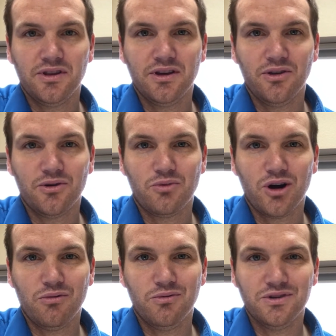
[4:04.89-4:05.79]
The other
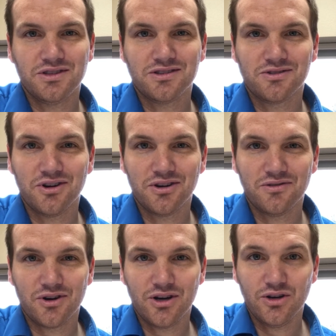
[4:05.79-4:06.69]
problem is a lot
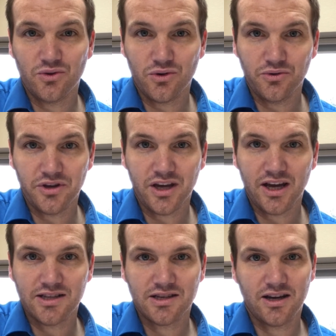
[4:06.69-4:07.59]
of our indoor-only
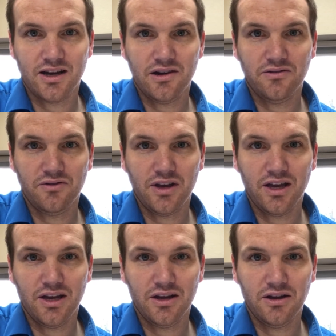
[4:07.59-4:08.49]
cats have
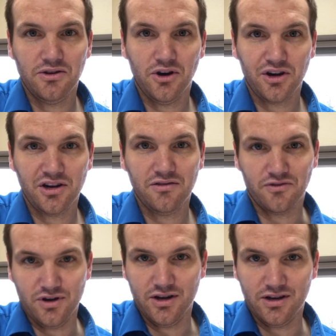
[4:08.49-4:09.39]
a doggy
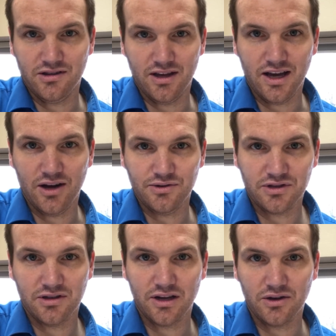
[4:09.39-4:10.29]
friend in the
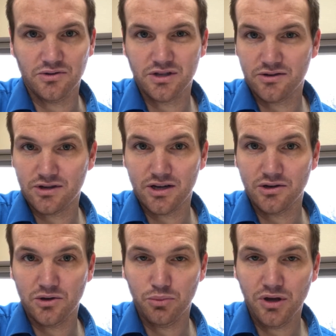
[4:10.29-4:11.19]
house that goes outside
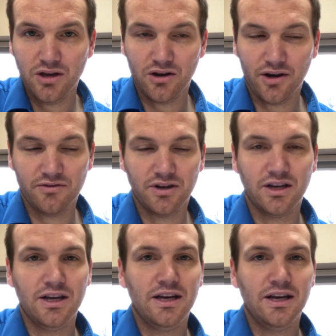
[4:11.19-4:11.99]
to go pee often.